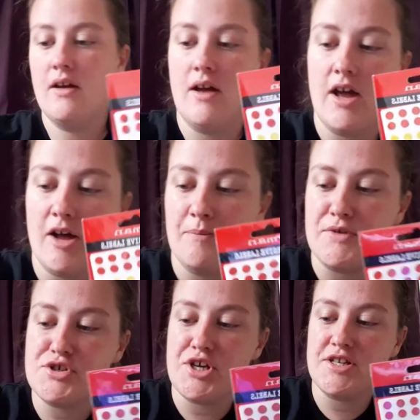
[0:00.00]
The
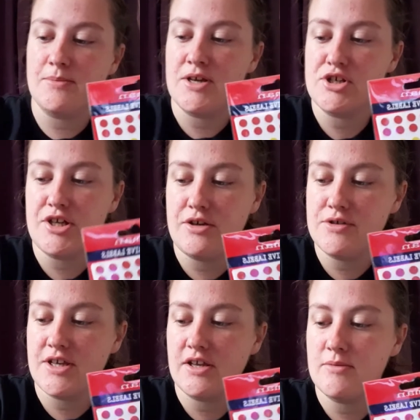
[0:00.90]
sheet I'm actually
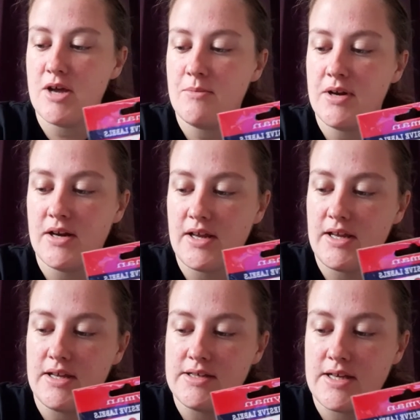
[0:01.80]
using at the moment
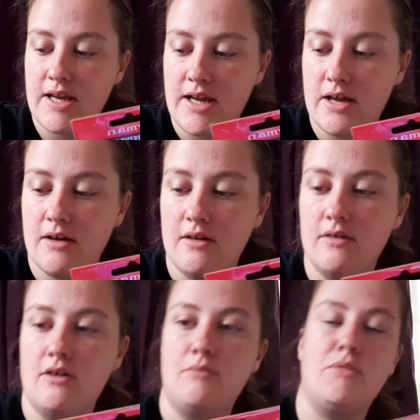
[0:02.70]
is here
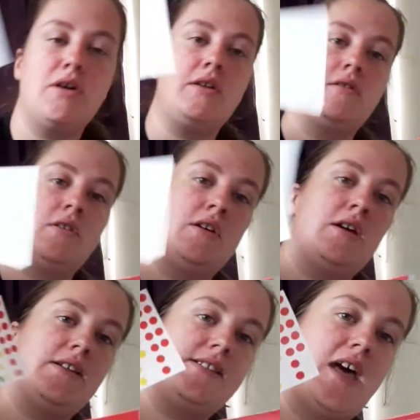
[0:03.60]
on my
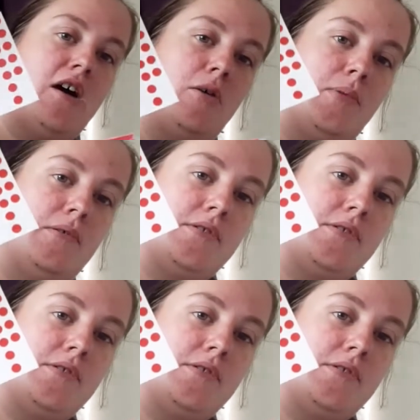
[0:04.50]
setup.